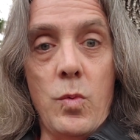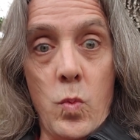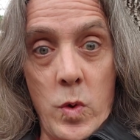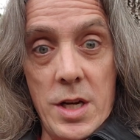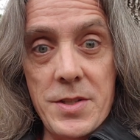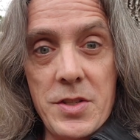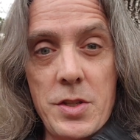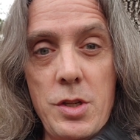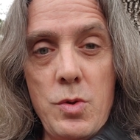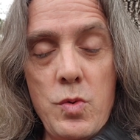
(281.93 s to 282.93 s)

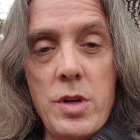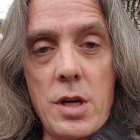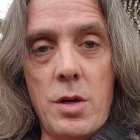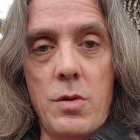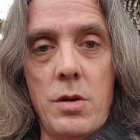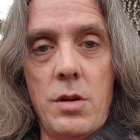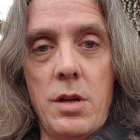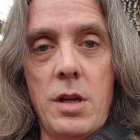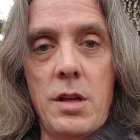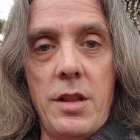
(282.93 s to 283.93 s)
Once you know
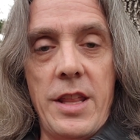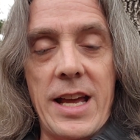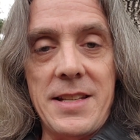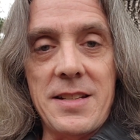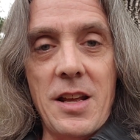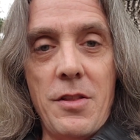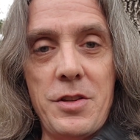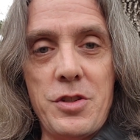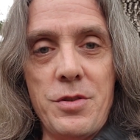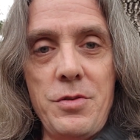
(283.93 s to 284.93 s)
that
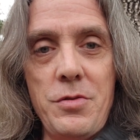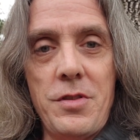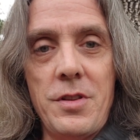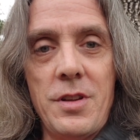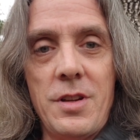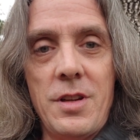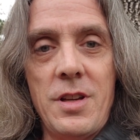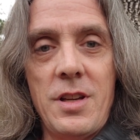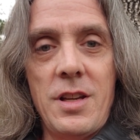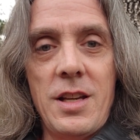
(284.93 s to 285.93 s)
the truth
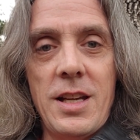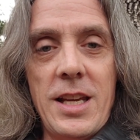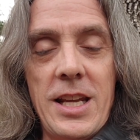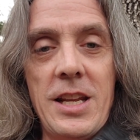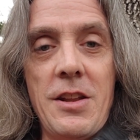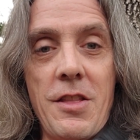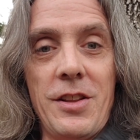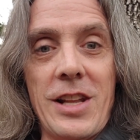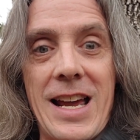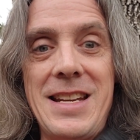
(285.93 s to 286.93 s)
in
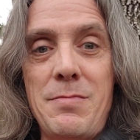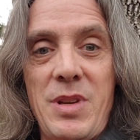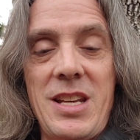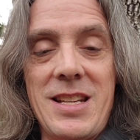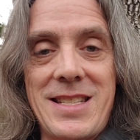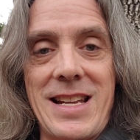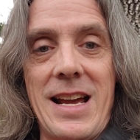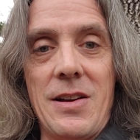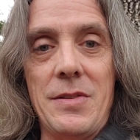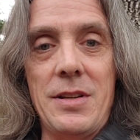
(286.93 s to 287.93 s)
the light being
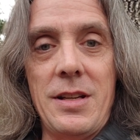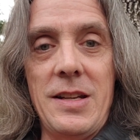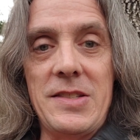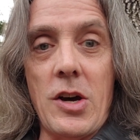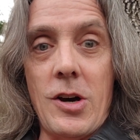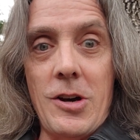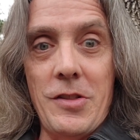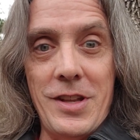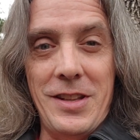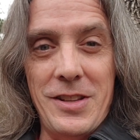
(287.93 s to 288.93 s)
sound is all
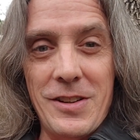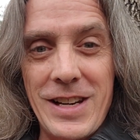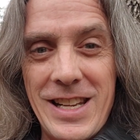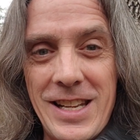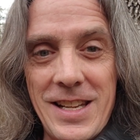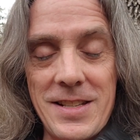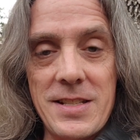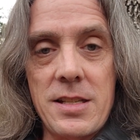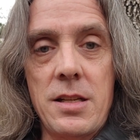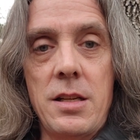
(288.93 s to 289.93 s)
that there
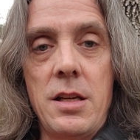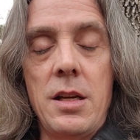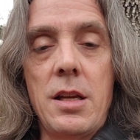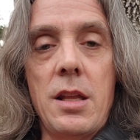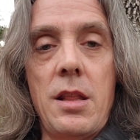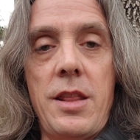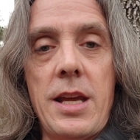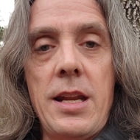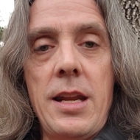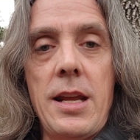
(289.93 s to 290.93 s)
is,
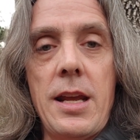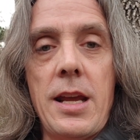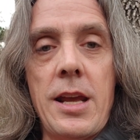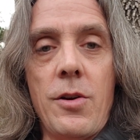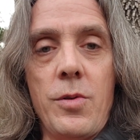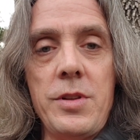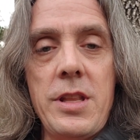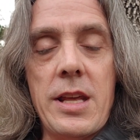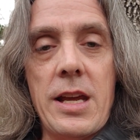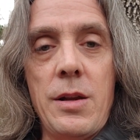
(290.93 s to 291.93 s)
then and only
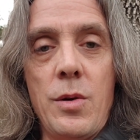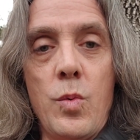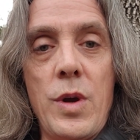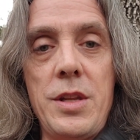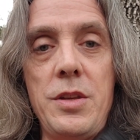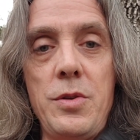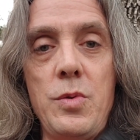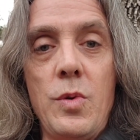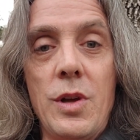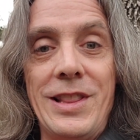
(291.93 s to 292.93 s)
then when
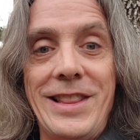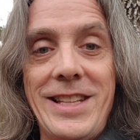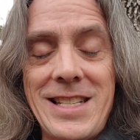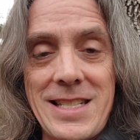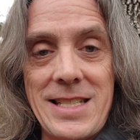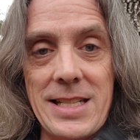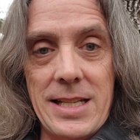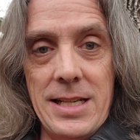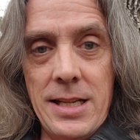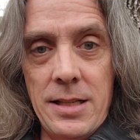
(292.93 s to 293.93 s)
you
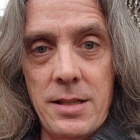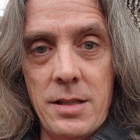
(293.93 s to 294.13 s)
listen